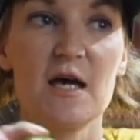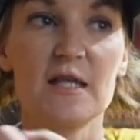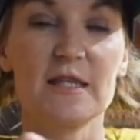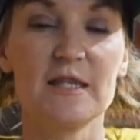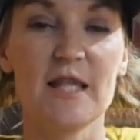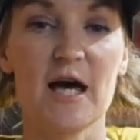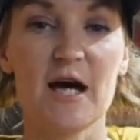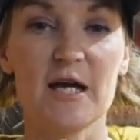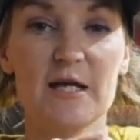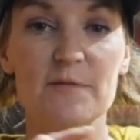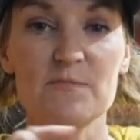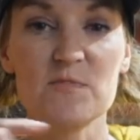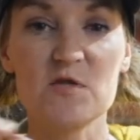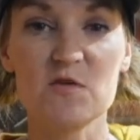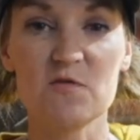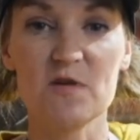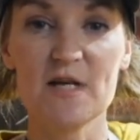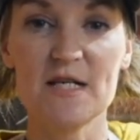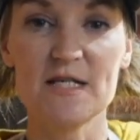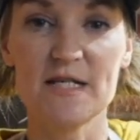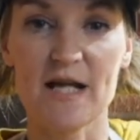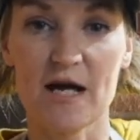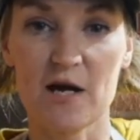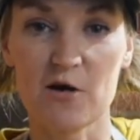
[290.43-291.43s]
Limes
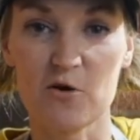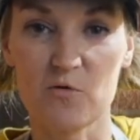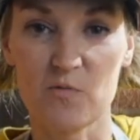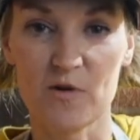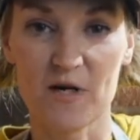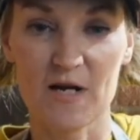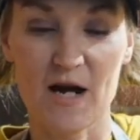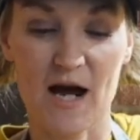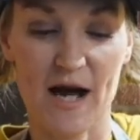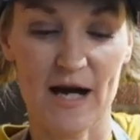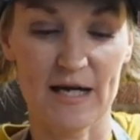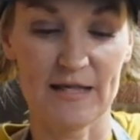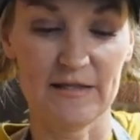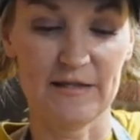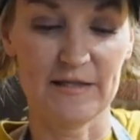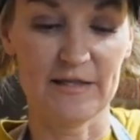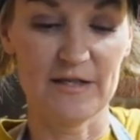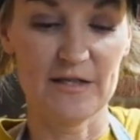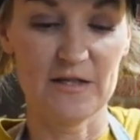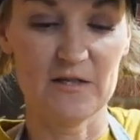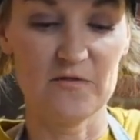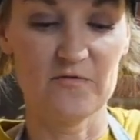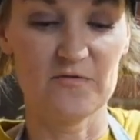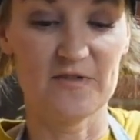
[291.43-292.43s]
right now where I
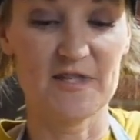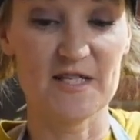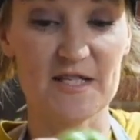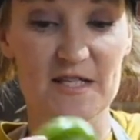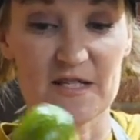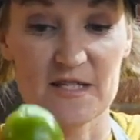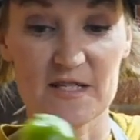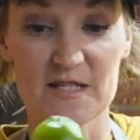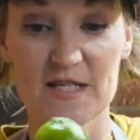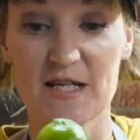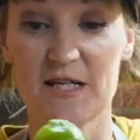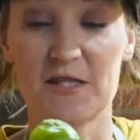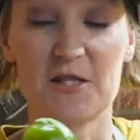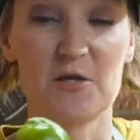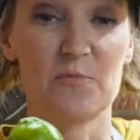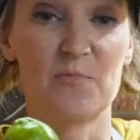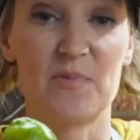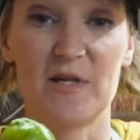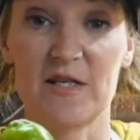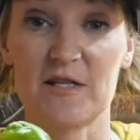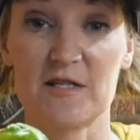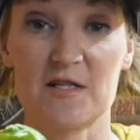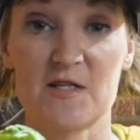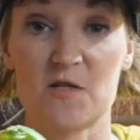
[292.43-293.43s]
live, this is like the
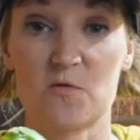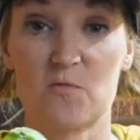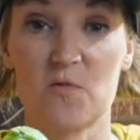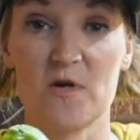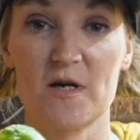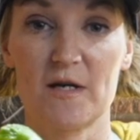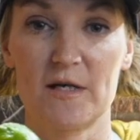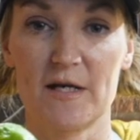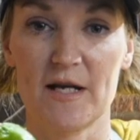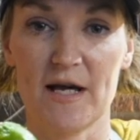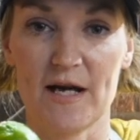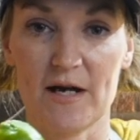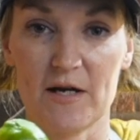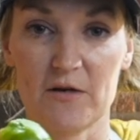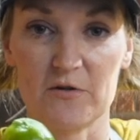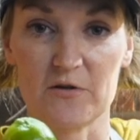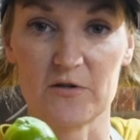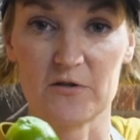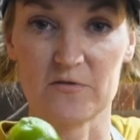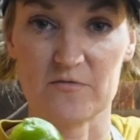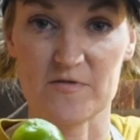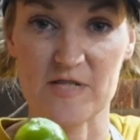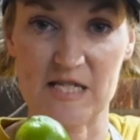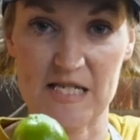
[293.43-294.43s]
biggest one out
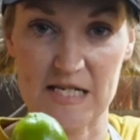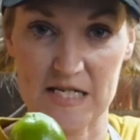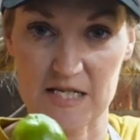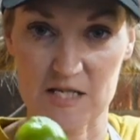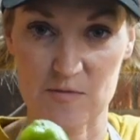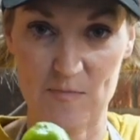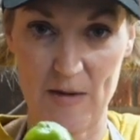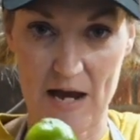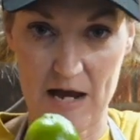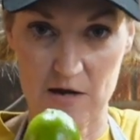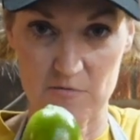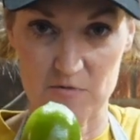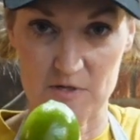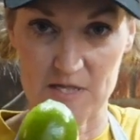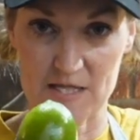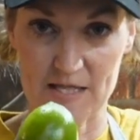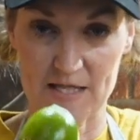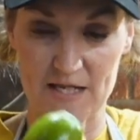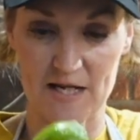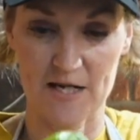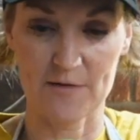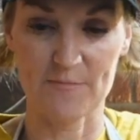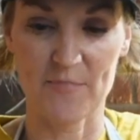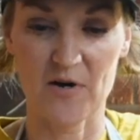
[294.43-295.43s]
of 6 pounds
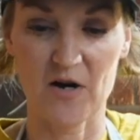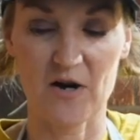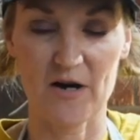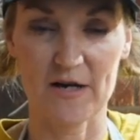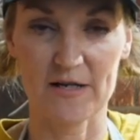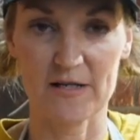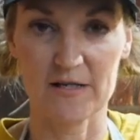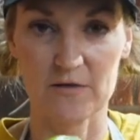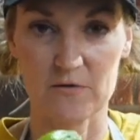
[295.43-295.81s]
that I bought.